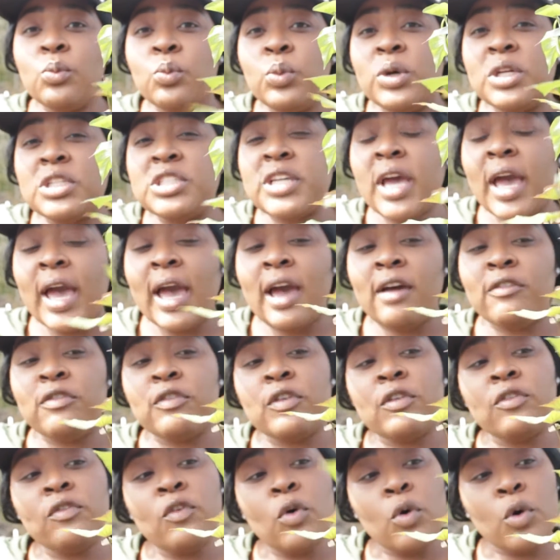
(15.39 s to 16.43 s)
which have
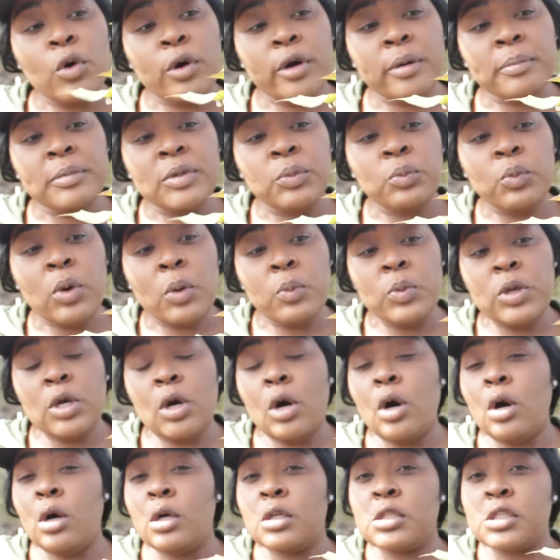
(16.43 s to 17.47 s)
formed what we
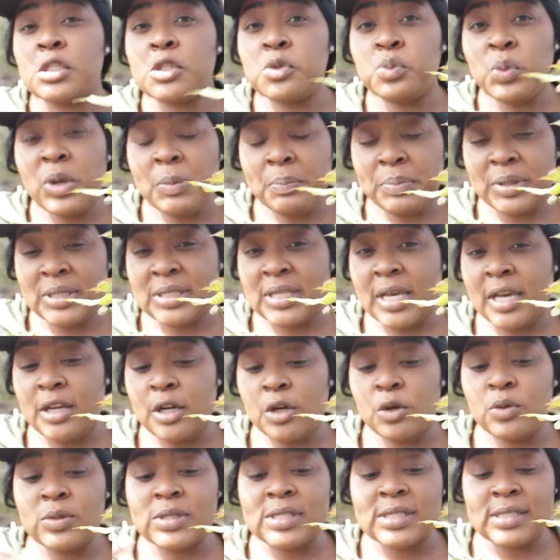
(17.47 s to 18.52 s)
call sweet
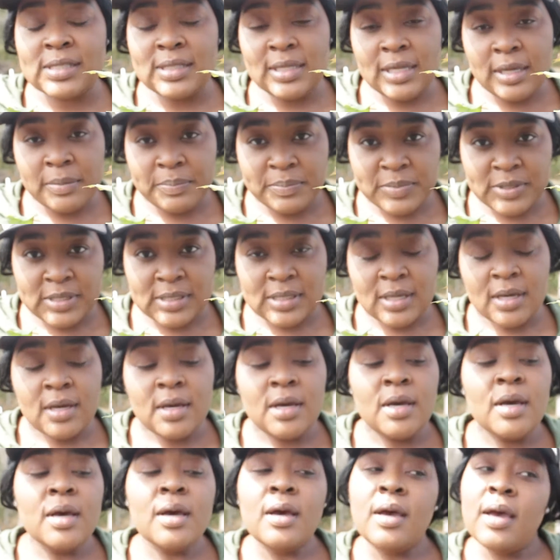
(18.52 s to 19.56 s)
potato slips.
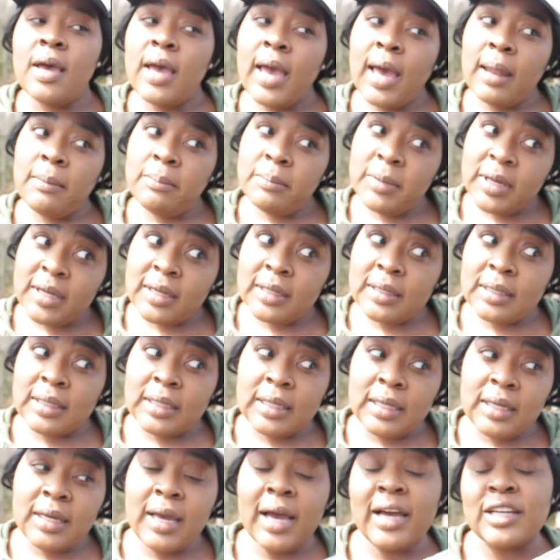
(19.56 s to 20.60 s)

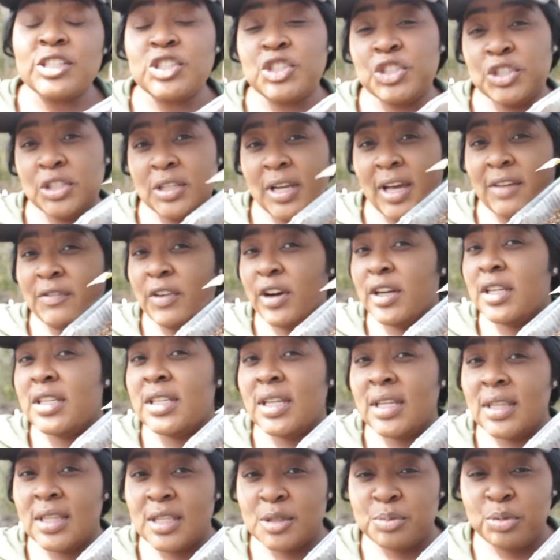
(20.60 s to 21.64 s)
Admittedly, I should have already
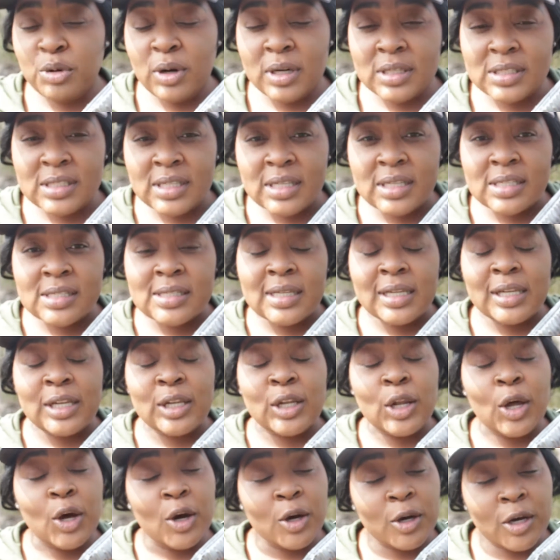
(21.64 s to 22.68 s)
done this process
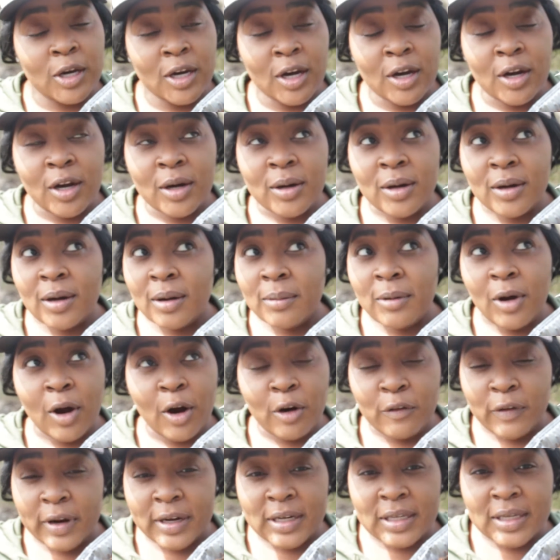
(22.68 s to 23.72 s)
long
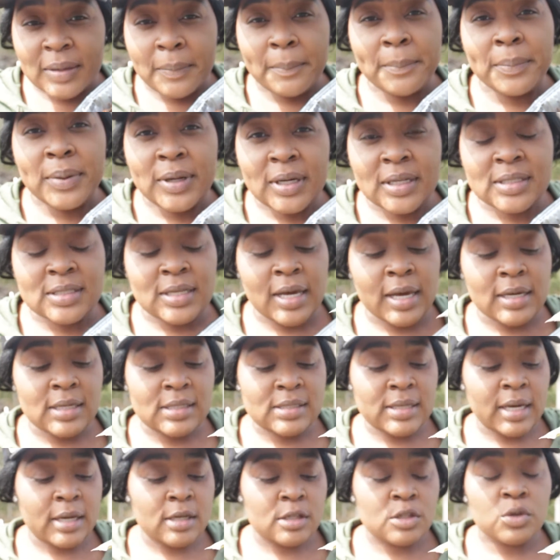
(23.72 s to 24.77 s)
already, but I
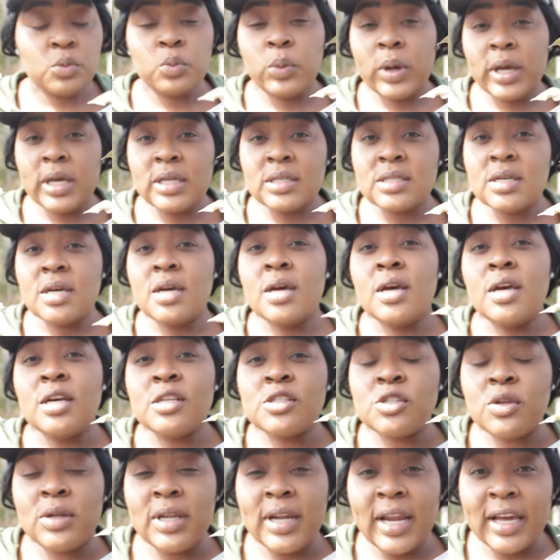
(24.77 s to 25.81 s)
decided to wait
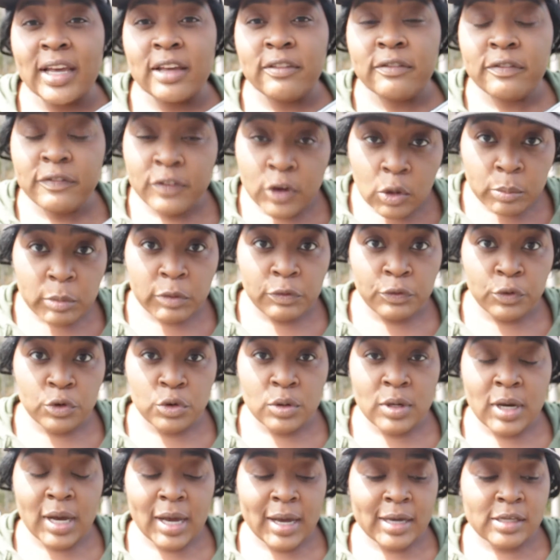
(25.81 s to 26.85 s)
so that I can film it for
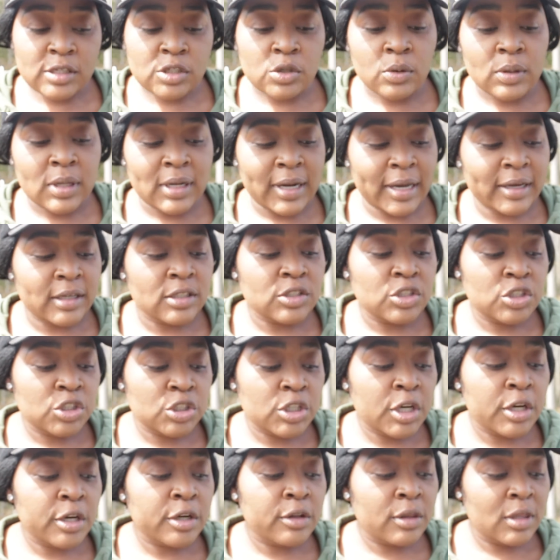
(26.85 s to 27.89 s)
you guys so that I can
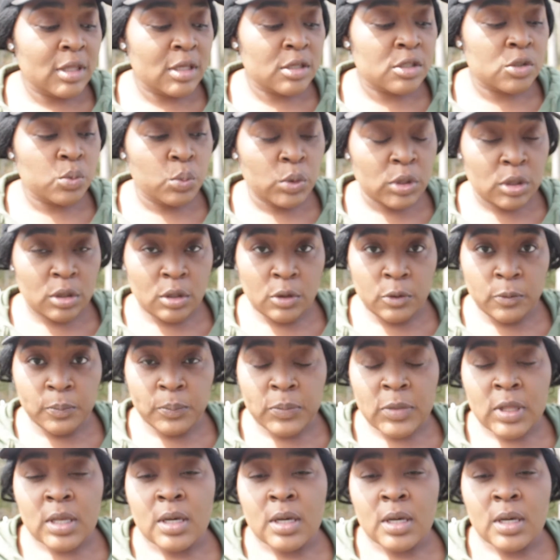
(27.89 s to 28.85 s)
share this with you.